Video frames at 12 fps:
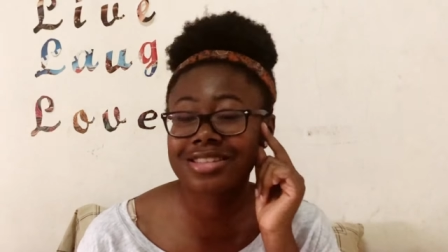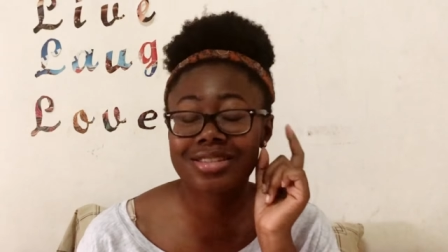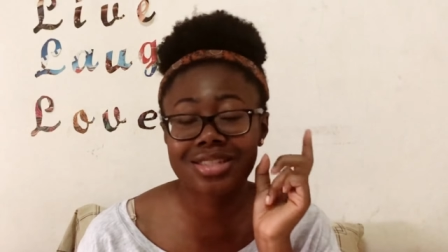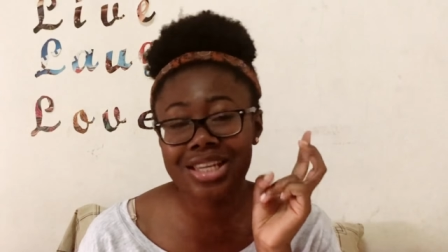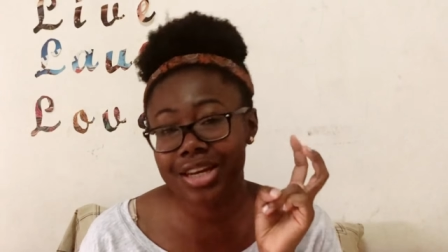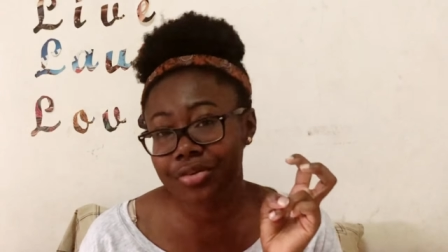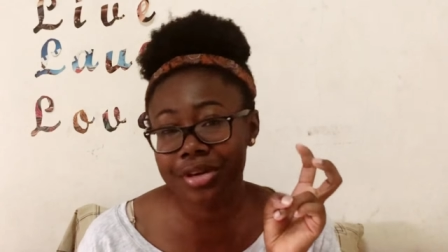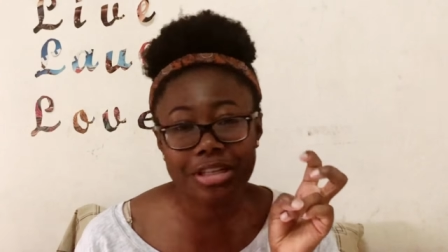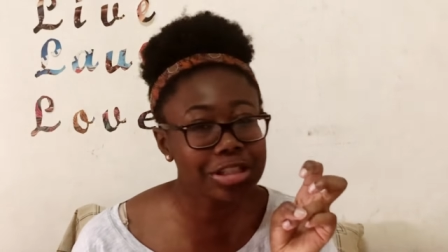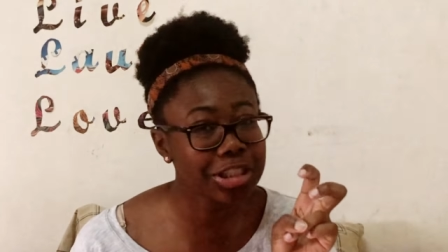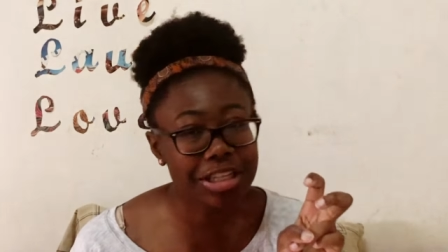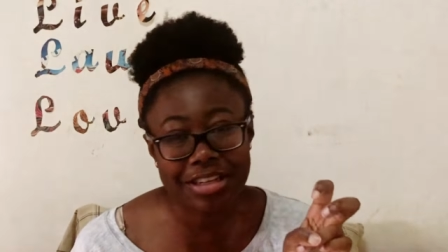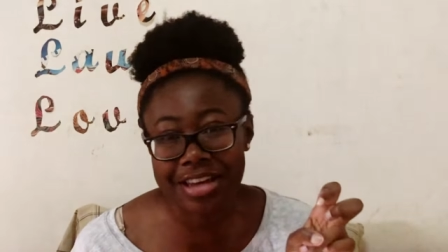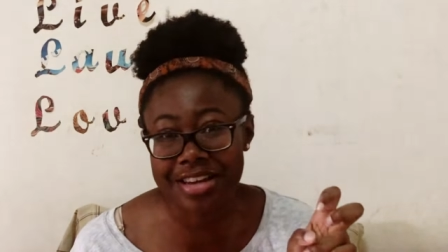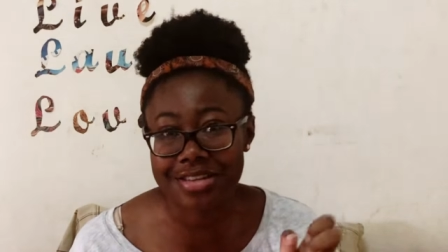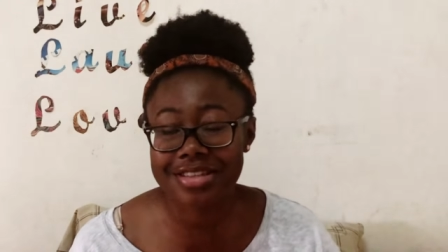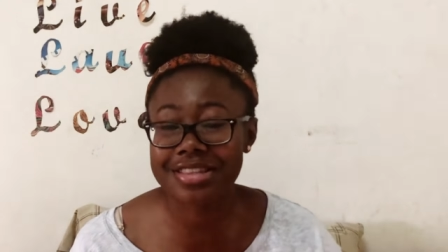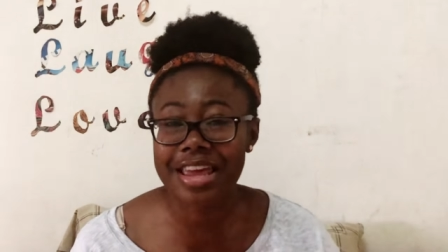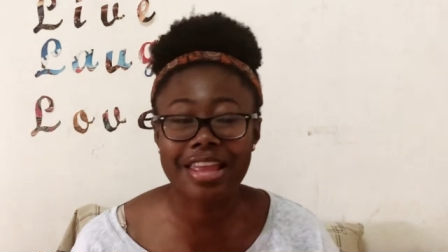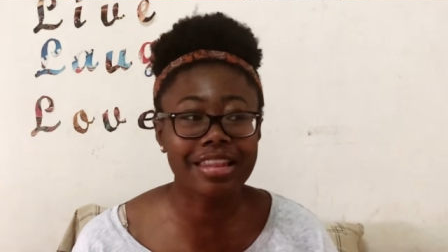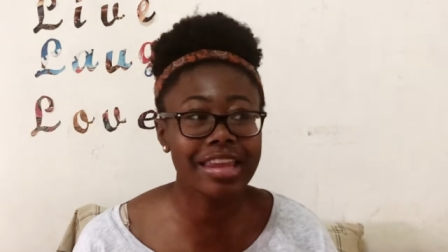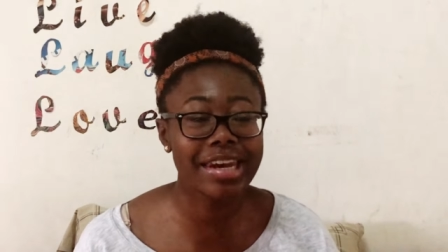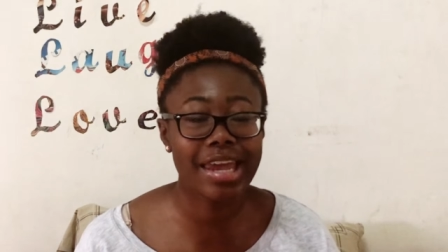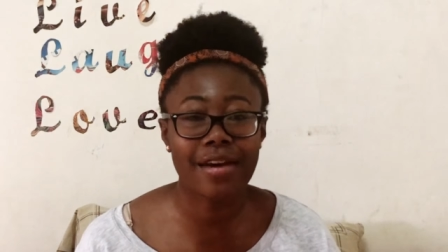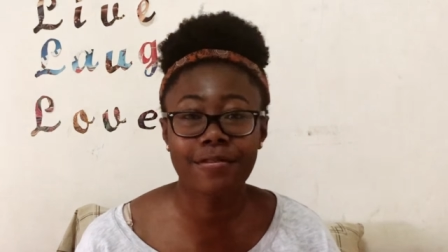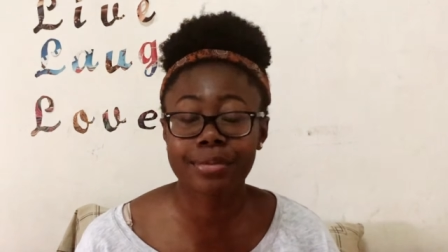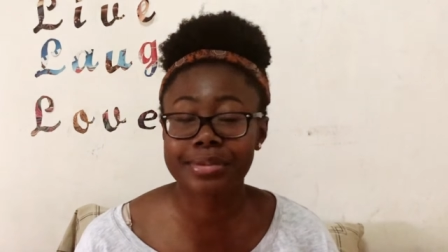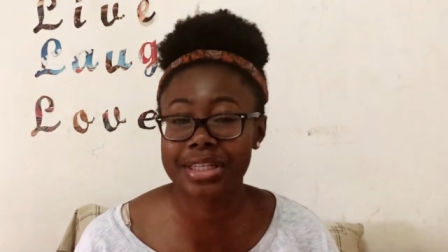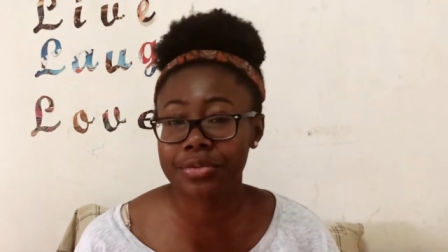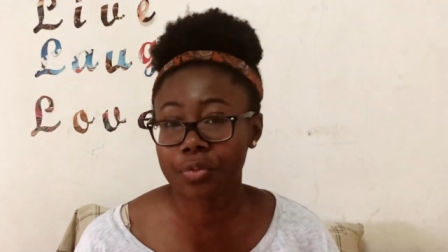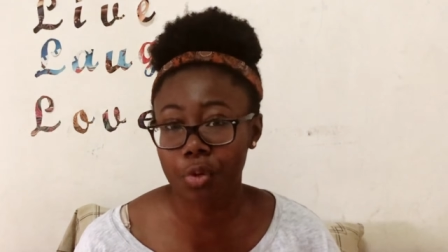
Secret genius. It's like Lydia from Teen